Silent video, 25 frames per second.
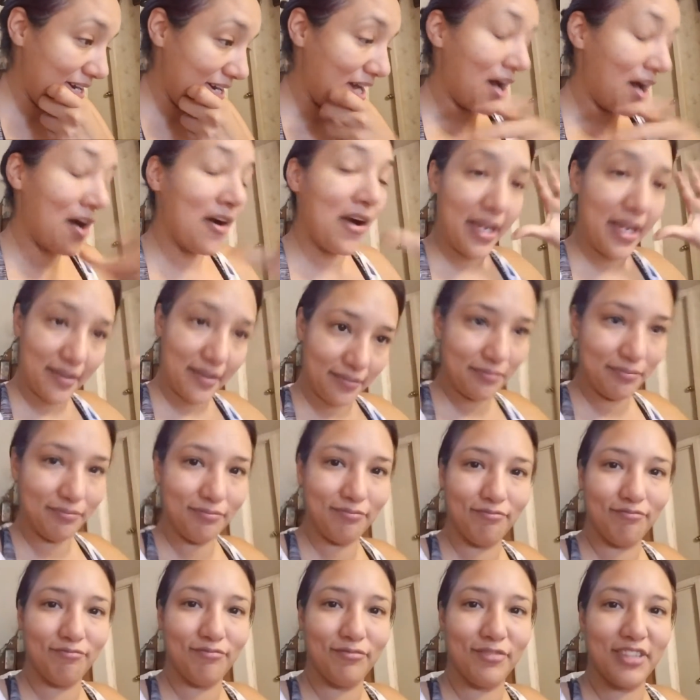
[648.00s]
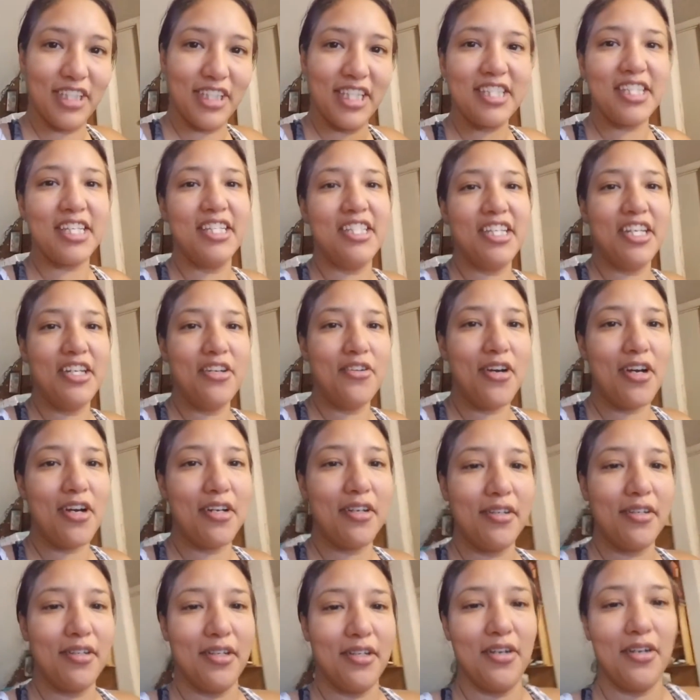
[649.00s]
All right. Let's continue
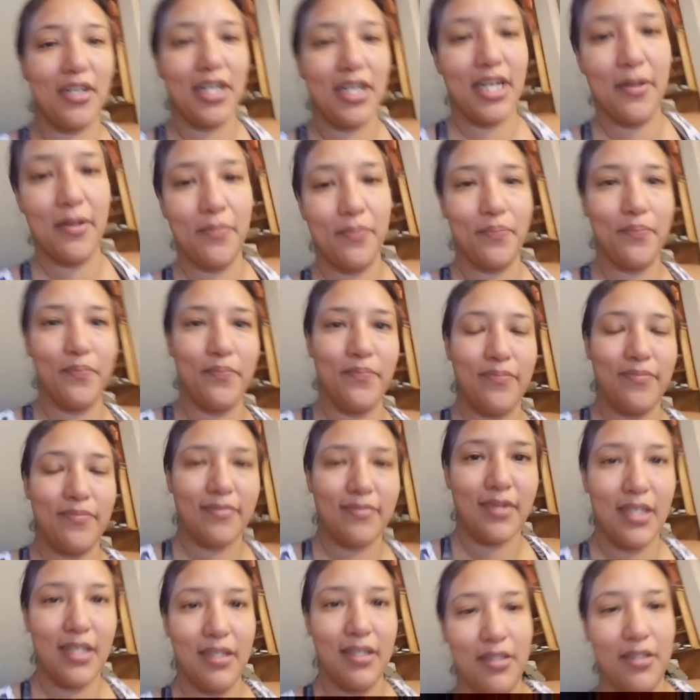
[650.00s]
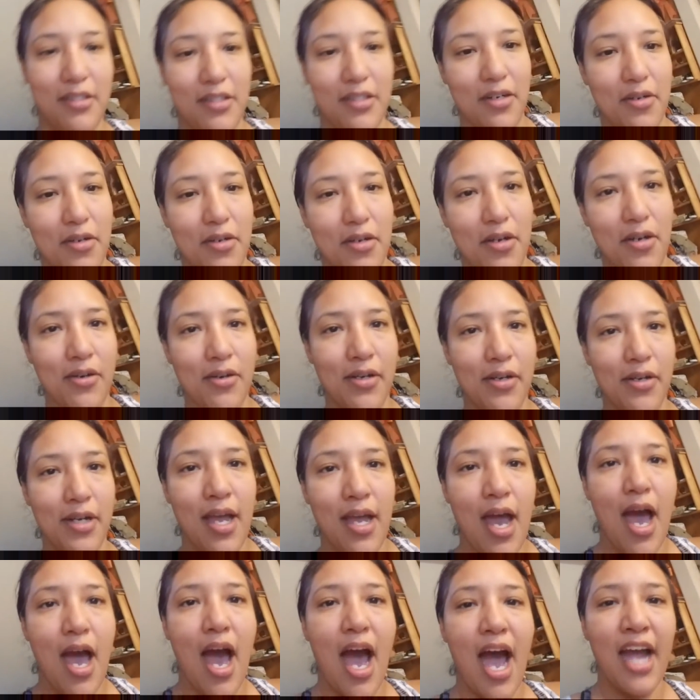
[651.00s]
on. Okay. So okay,
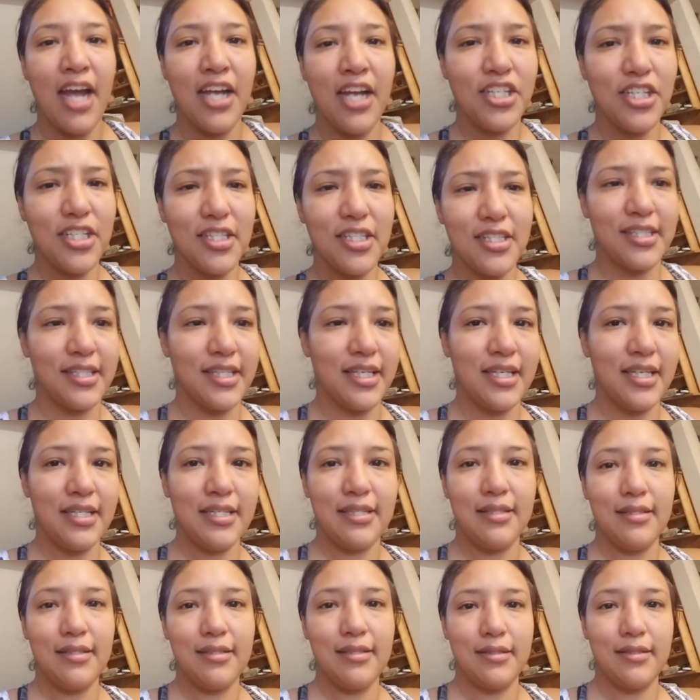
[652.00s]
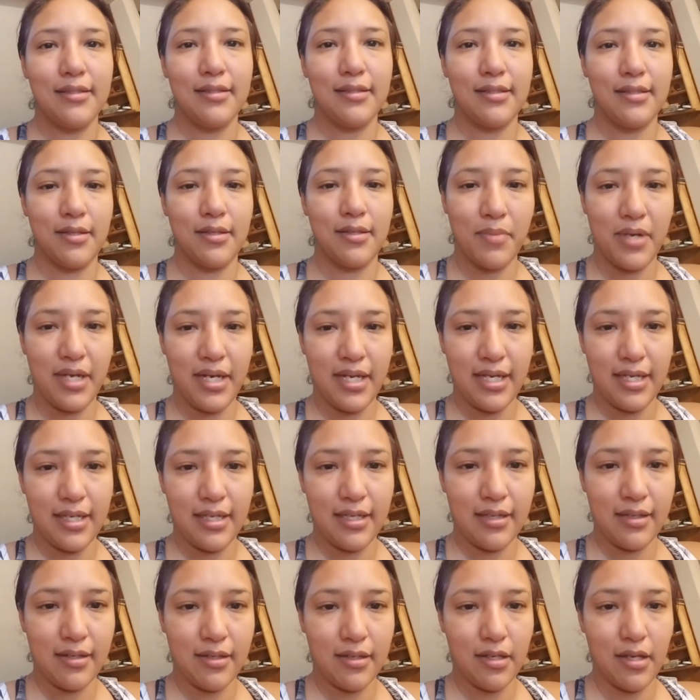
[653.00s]
I just seen
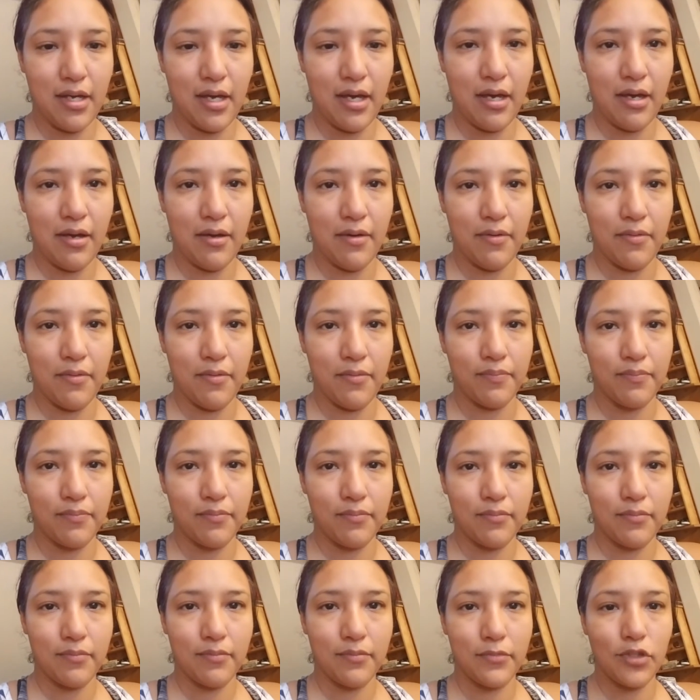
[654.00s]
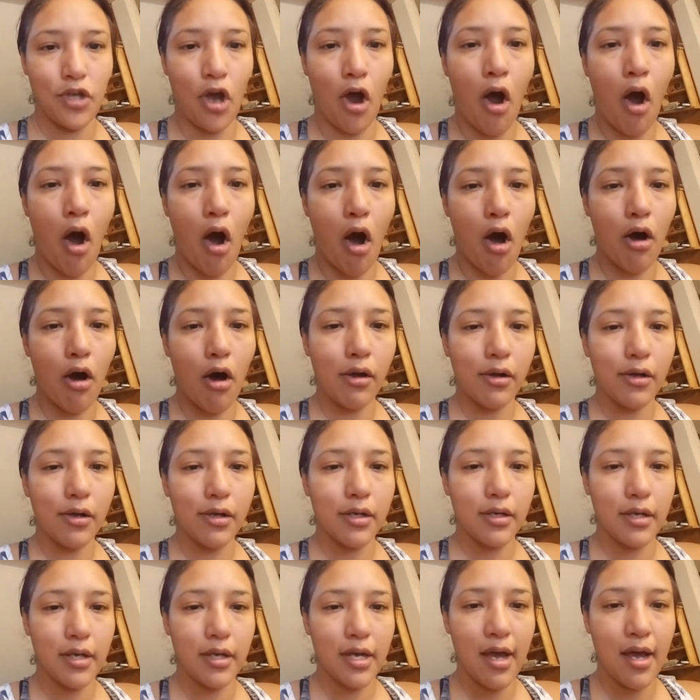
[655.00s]
somebody um, talk.
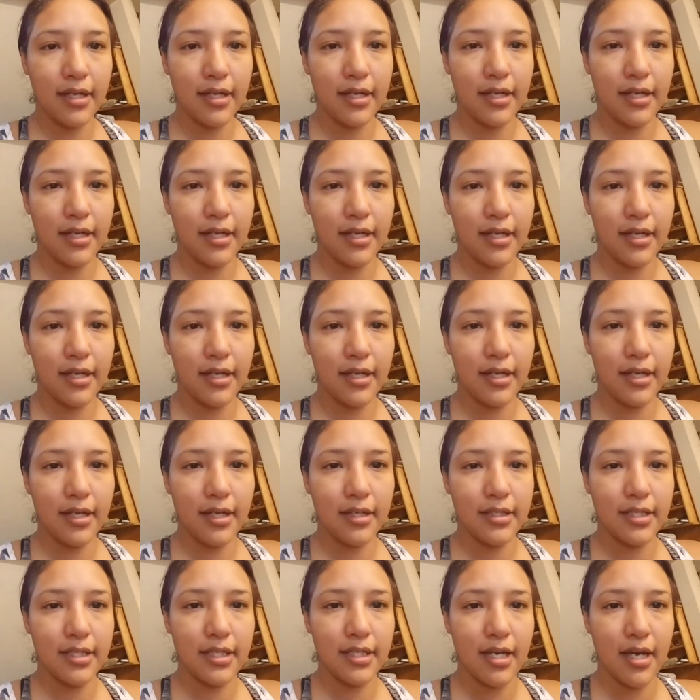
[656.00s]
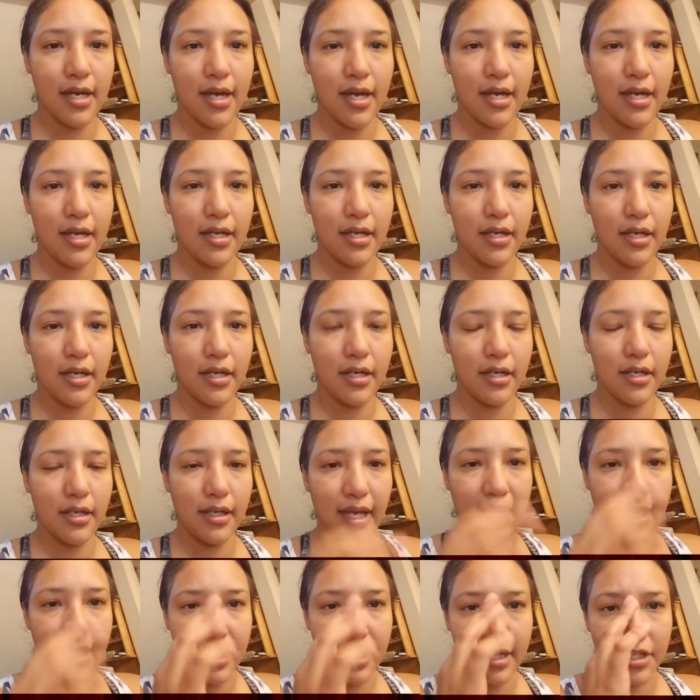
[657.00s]
Did I uh, like
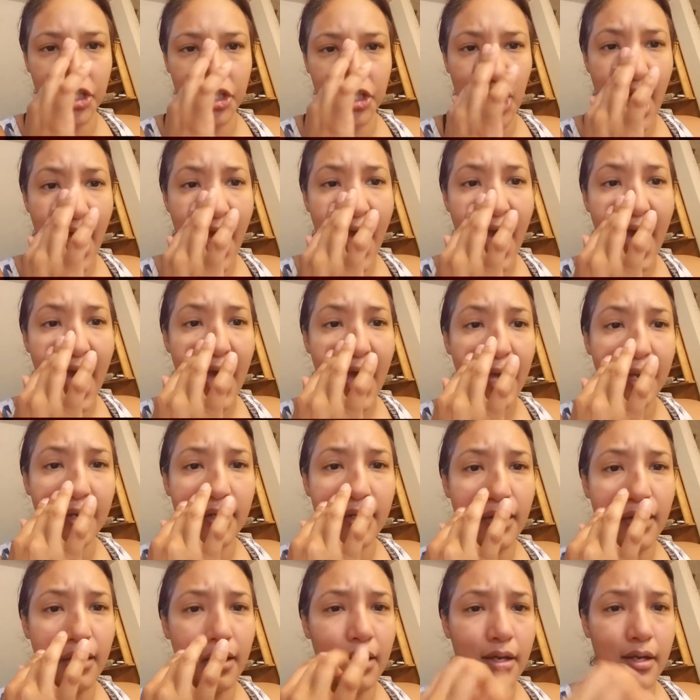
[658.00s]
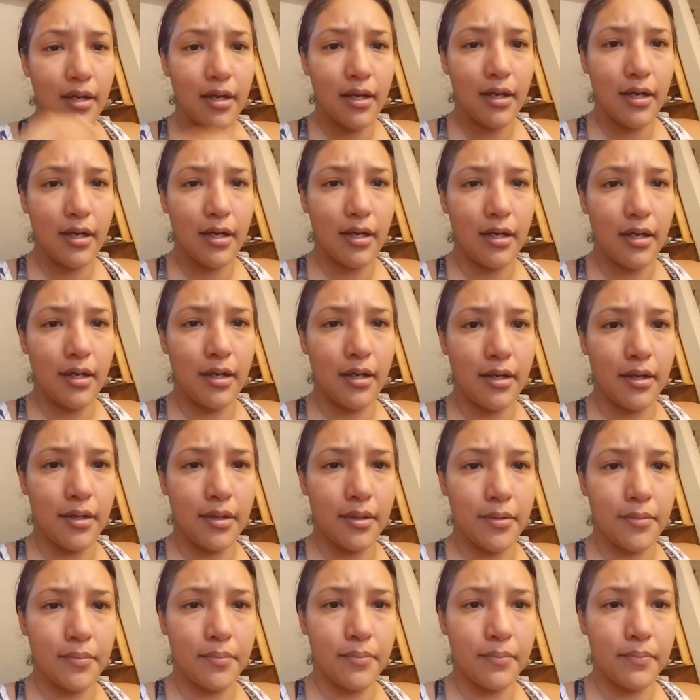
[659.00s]
a chat?
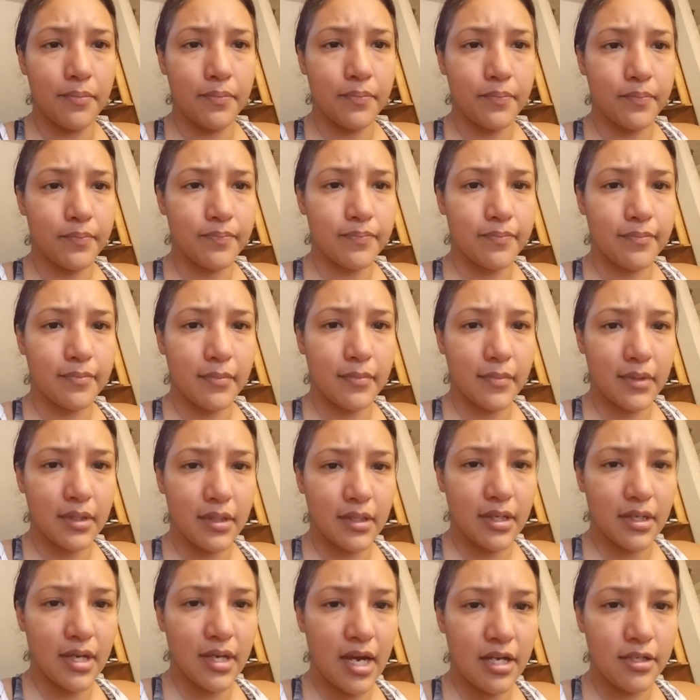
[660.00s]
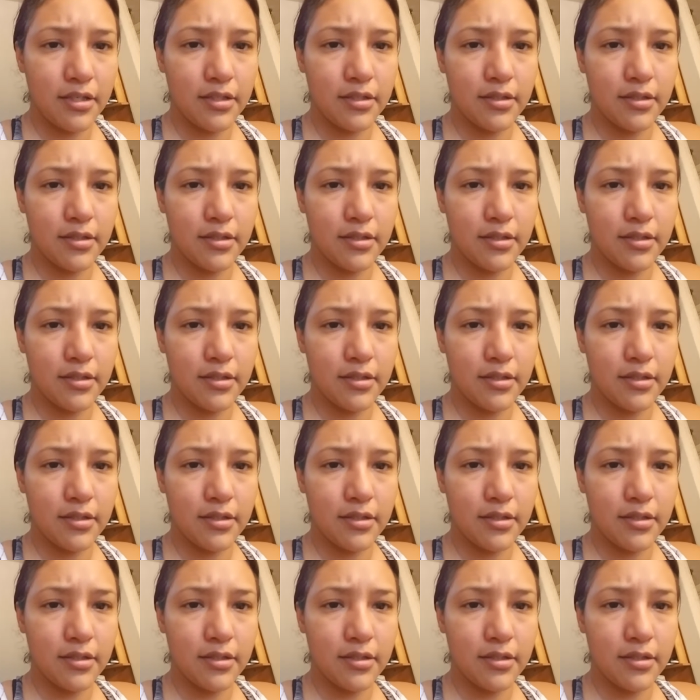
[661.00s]
Um, I just.